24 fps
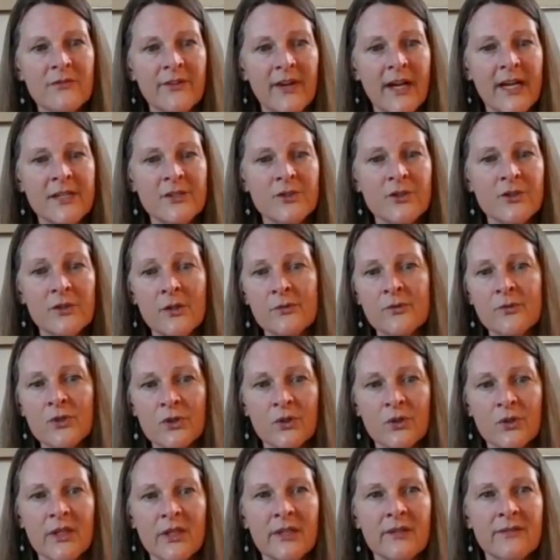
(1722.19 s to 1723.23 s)
find your own
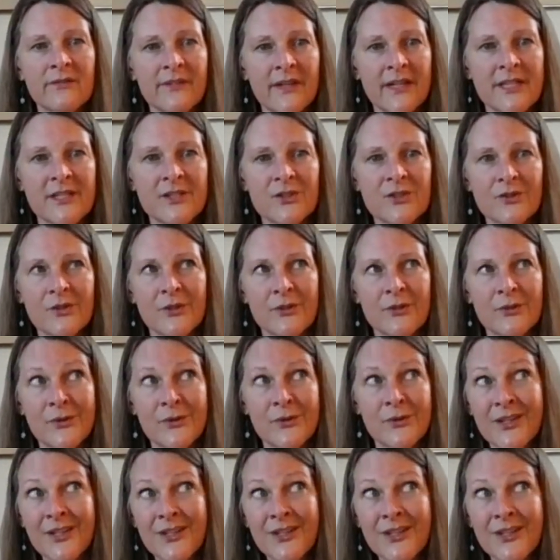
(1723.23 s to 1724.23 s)
joy, find your own